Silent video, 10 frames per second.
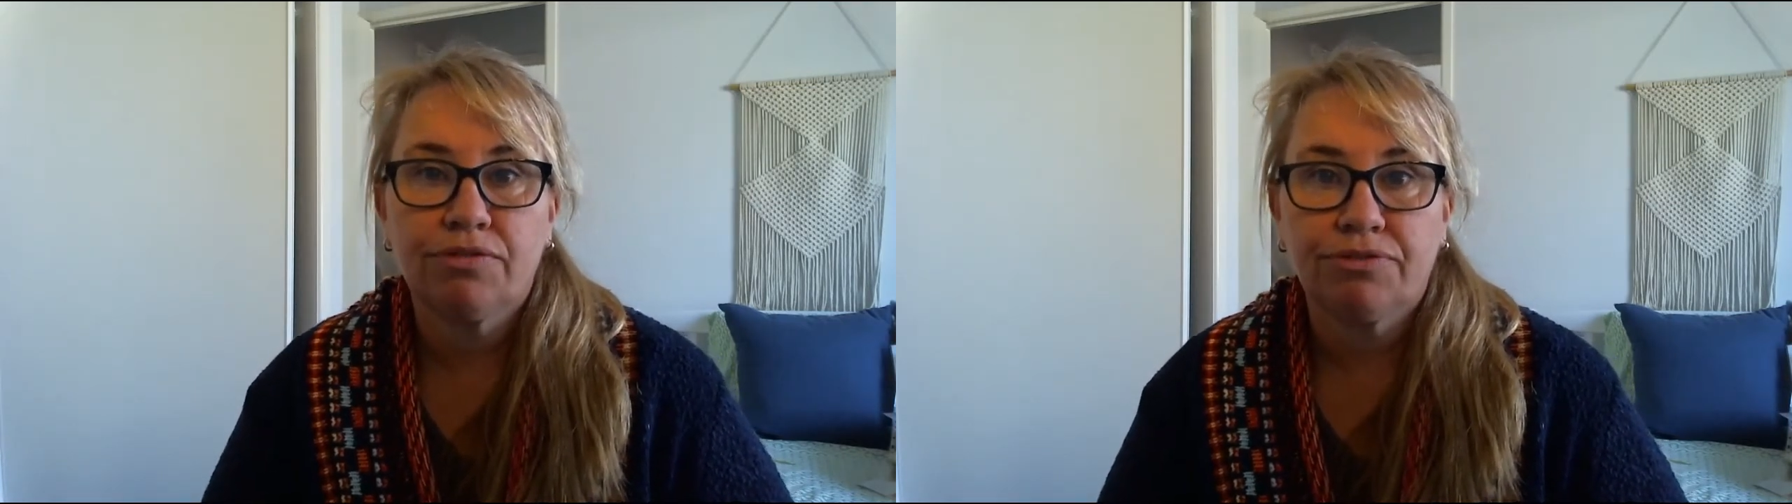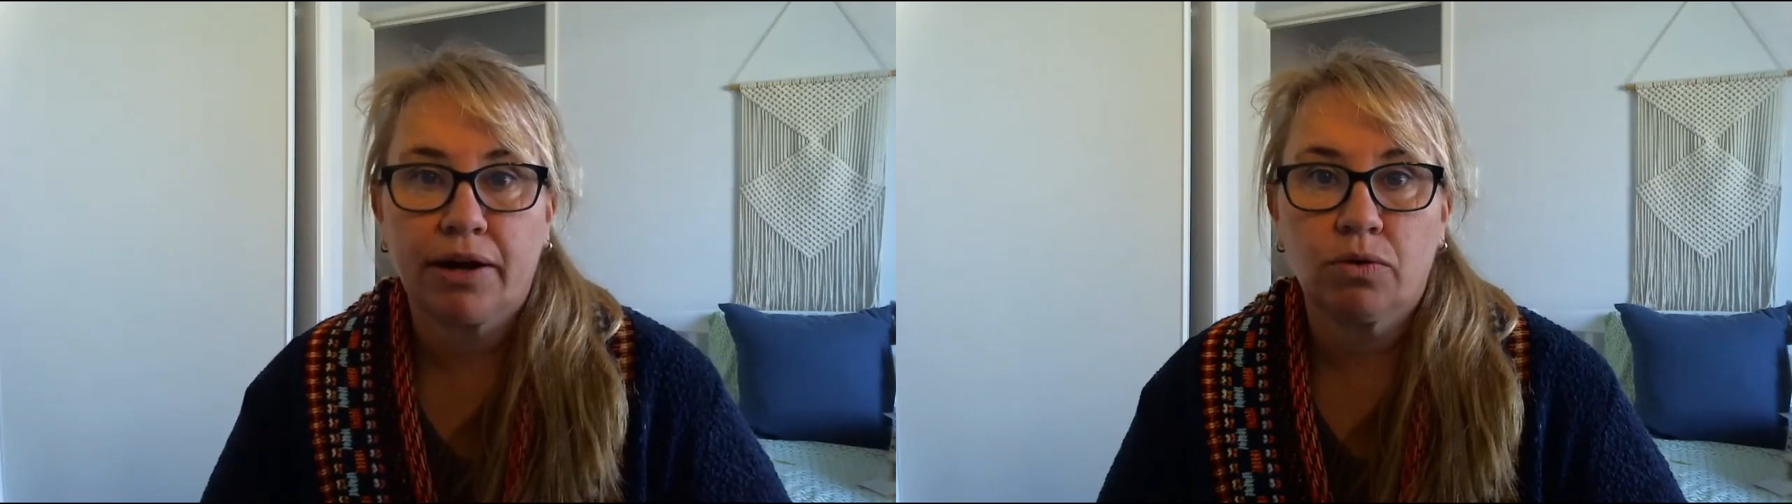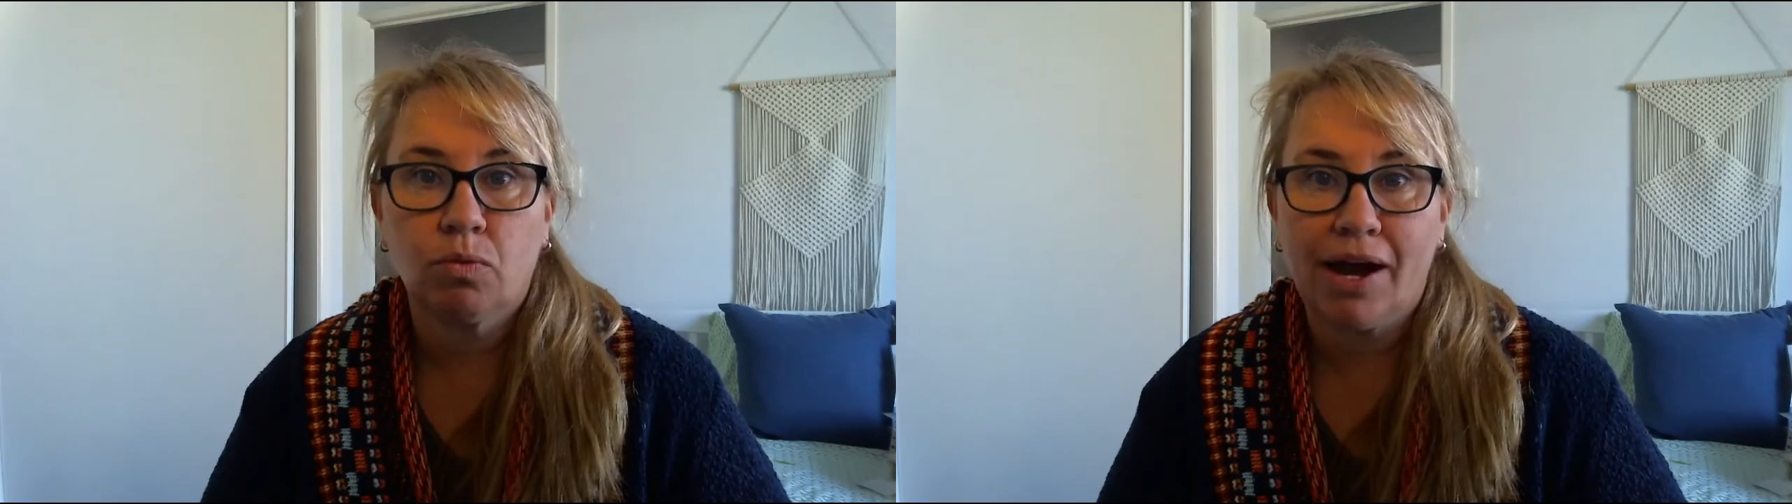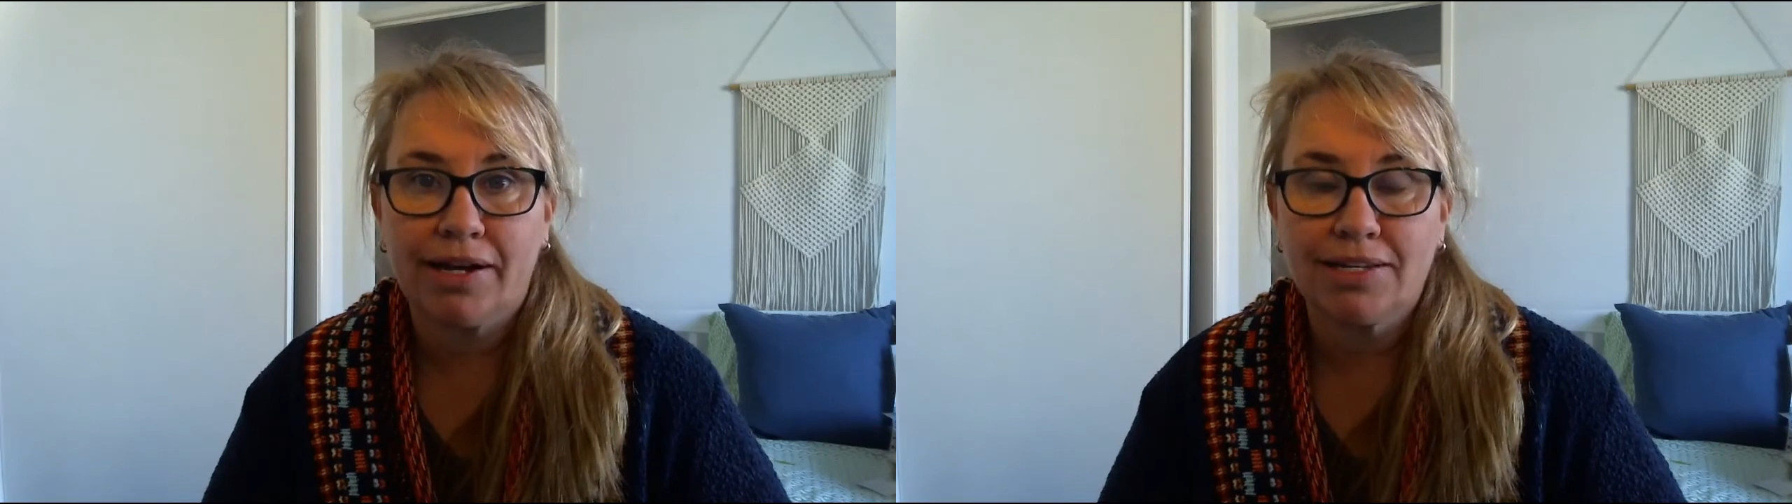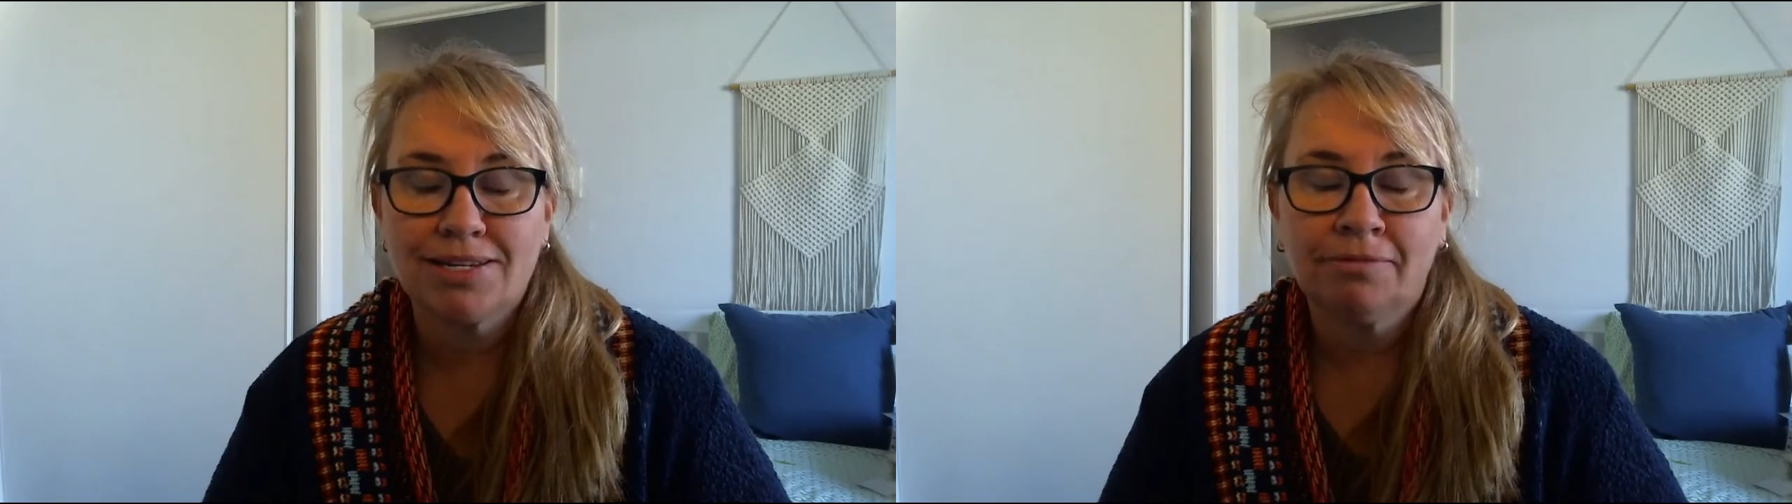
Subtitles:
fun ways.